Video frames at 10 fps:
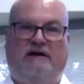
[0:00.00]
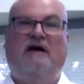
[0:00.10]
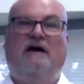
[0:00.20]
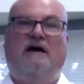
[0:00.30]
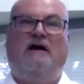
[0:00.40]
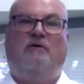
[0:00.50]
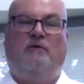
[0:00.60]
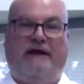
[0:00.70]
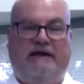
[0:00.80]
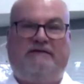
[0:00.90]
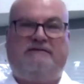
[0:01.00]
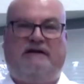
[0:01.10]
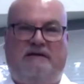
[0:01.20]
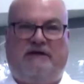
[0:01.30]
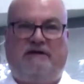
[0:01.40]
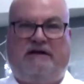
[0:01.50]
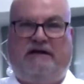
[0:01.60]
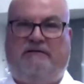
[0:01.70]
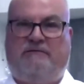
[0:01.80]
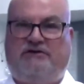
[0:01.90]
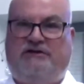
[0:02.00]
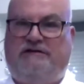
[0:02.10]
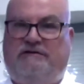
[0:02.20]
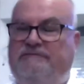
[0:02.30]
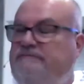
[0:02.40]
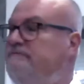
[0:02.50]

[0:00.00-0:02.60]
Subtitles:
here when it is coming in the machine,